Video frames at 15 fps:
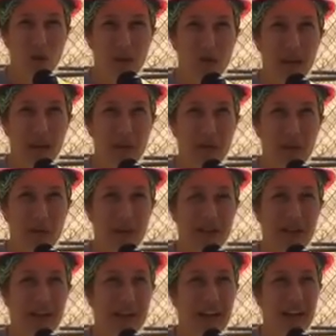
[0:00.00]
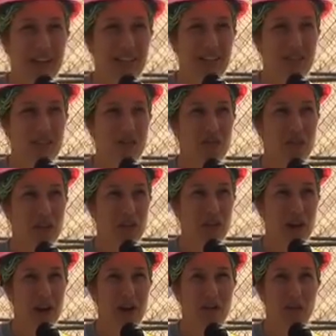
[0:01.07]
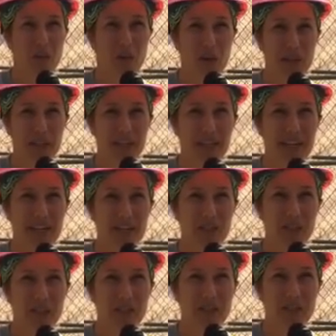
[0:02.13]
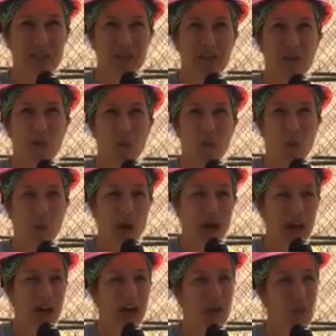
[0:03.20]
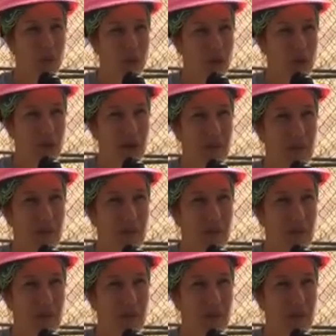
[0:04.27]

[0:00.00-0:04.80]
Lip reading: of that brick and start to figure out orientation, what kind of wall that